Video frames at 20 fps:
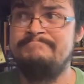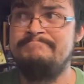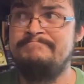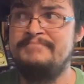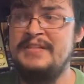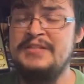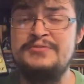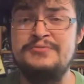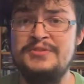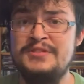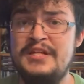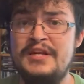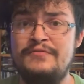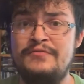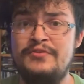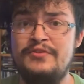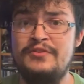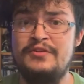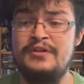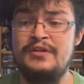This was
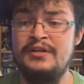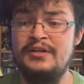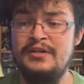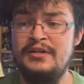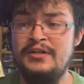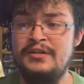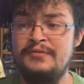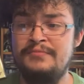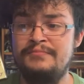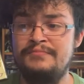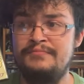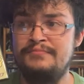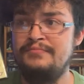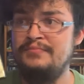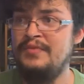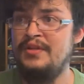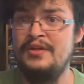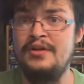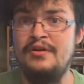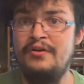never,
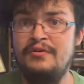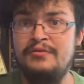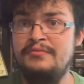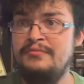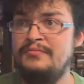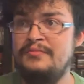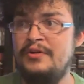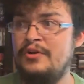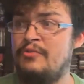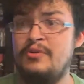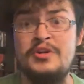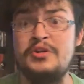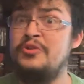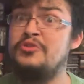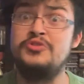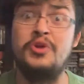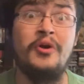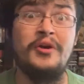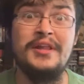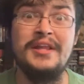you know, a
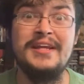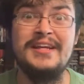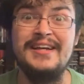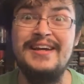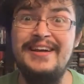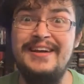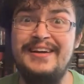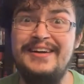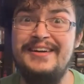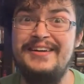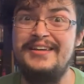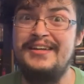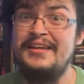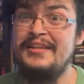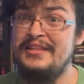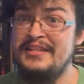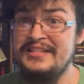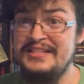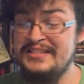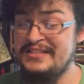critical darling.
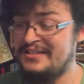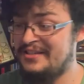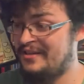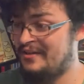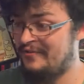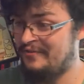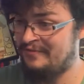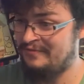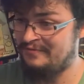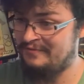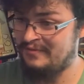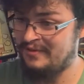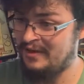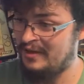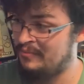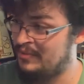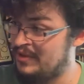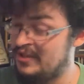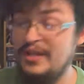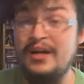This is a
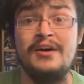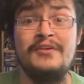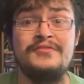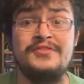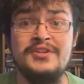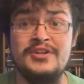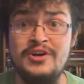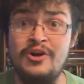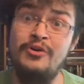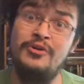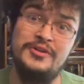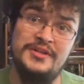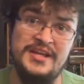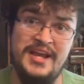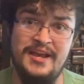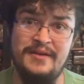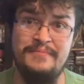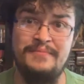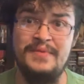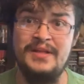beloved cult
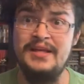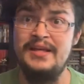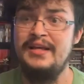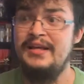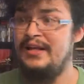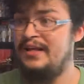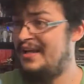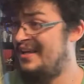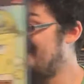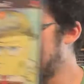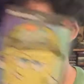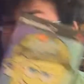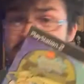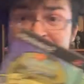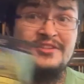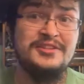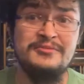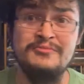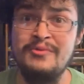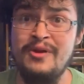game, and there's
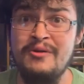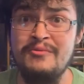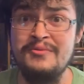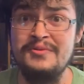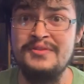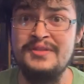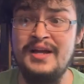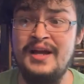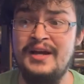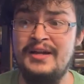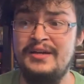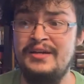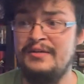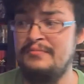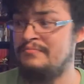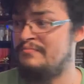nothing wrong with that.